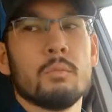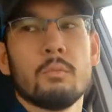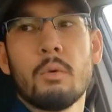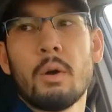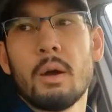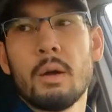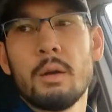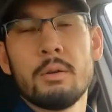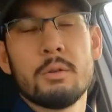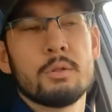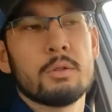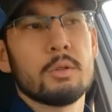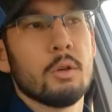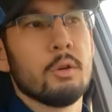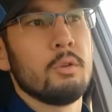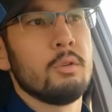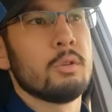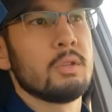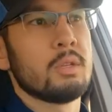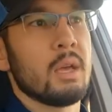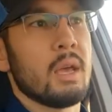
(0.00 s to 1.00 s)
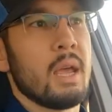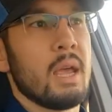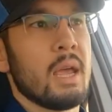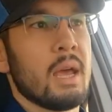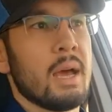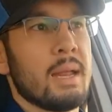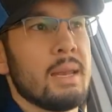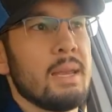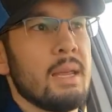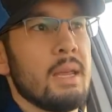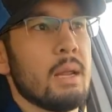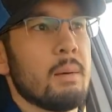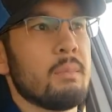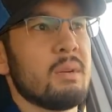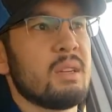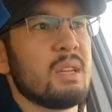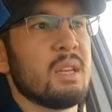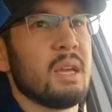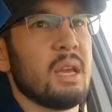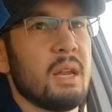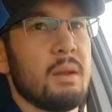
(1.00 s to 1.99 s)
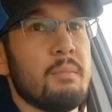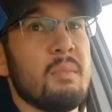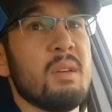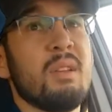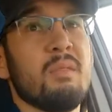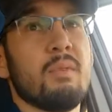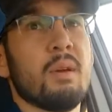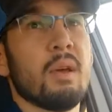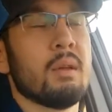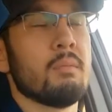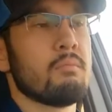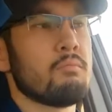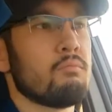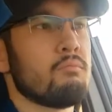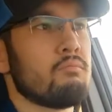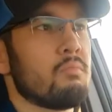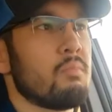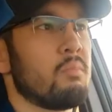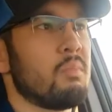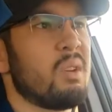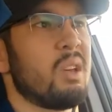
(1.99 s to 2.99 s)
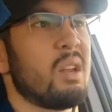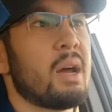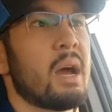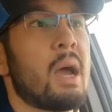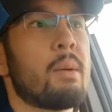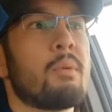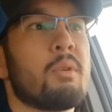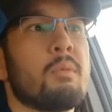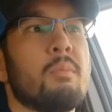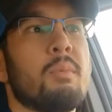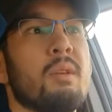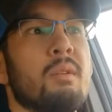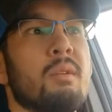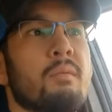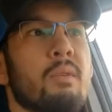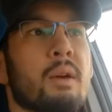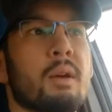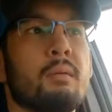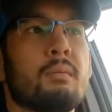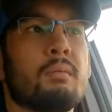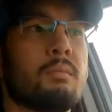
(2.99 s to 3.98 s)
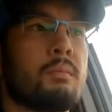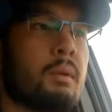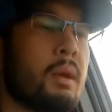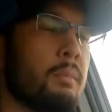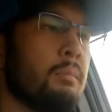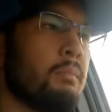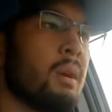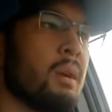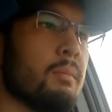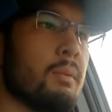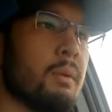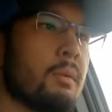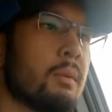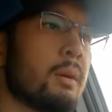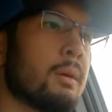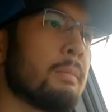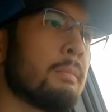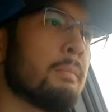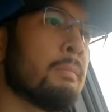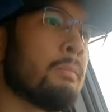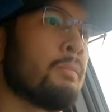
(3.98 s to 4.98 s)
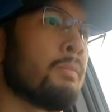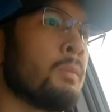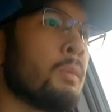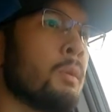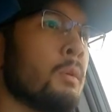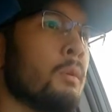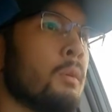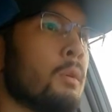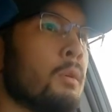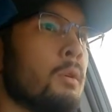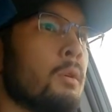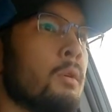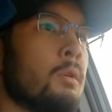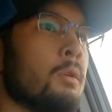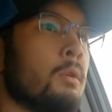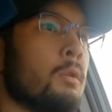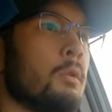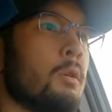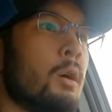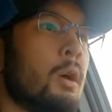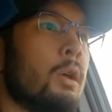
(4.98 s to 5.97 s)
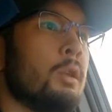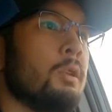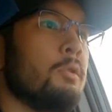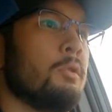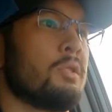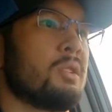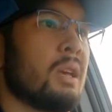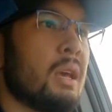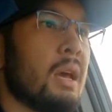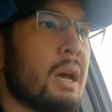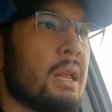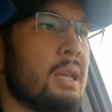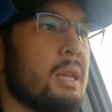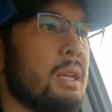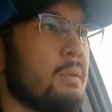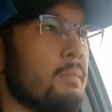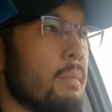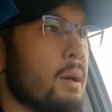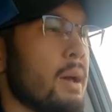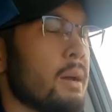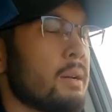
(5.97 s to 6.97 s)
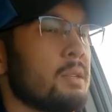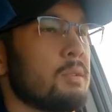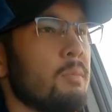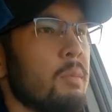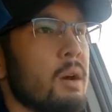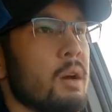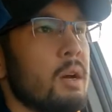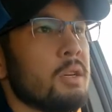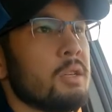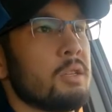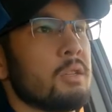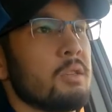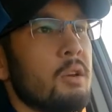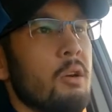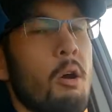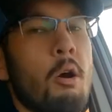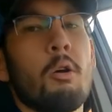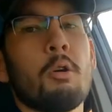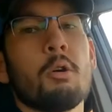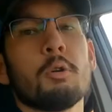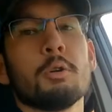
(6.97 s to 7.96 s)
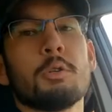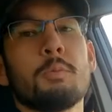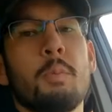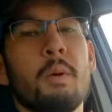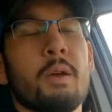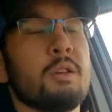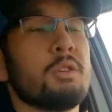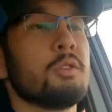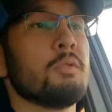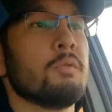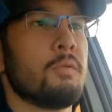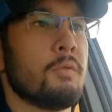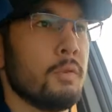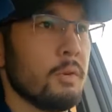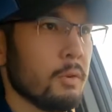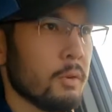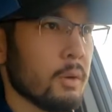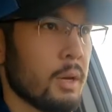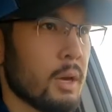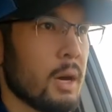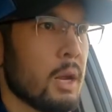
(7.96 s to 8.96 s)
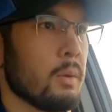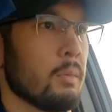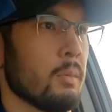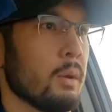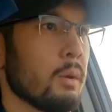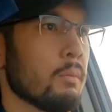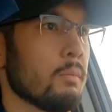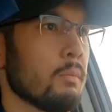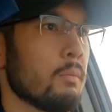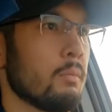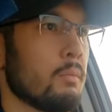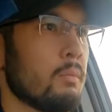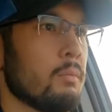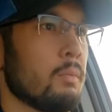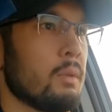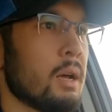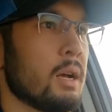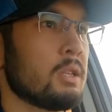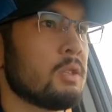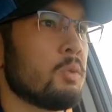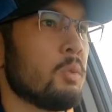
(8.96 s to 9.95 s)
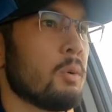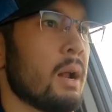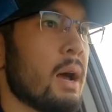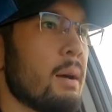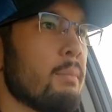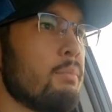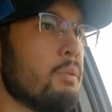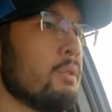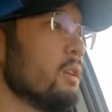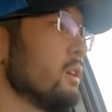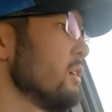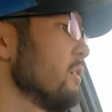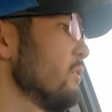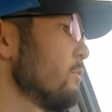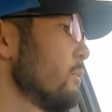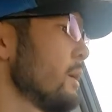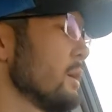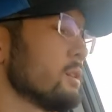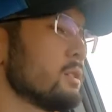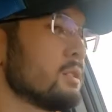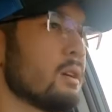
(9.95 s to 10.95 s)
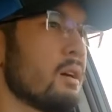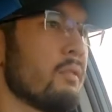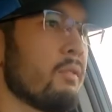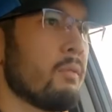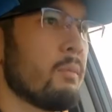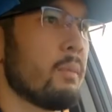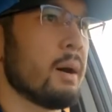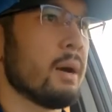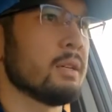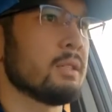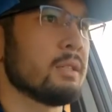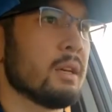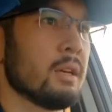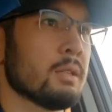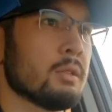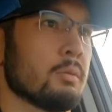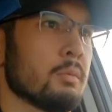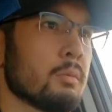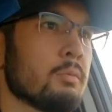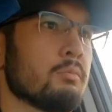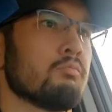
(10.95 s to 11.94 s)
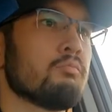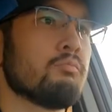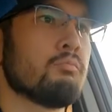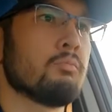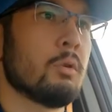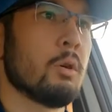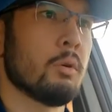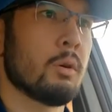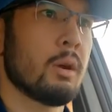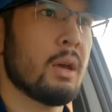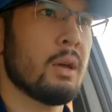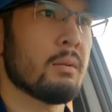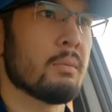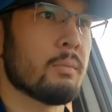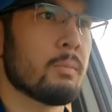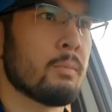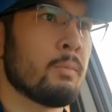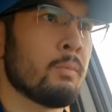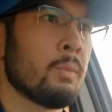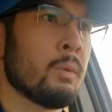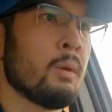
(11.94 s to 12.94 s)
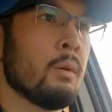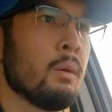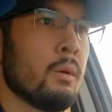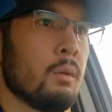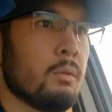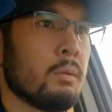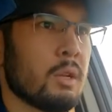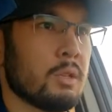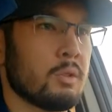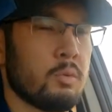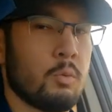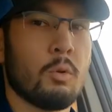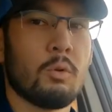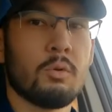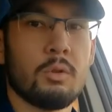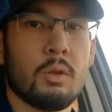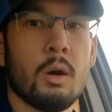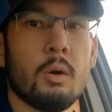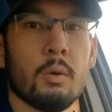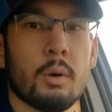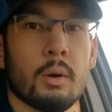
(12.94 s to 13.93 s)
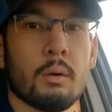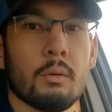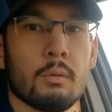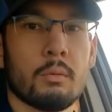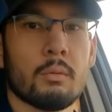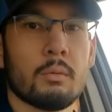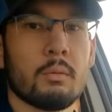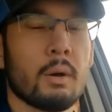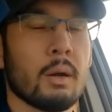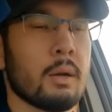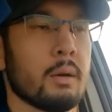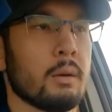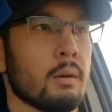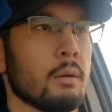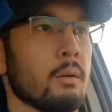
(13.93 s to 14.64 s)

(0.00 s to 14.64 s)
Right? So you say, hey, I'm going to get a minivan, get a hybrid minivan, maybe, right? And you say, I need to maximize cargo space and fuel economy. That's what I believe based off of my assessment. Okay, that's worth knowing, right?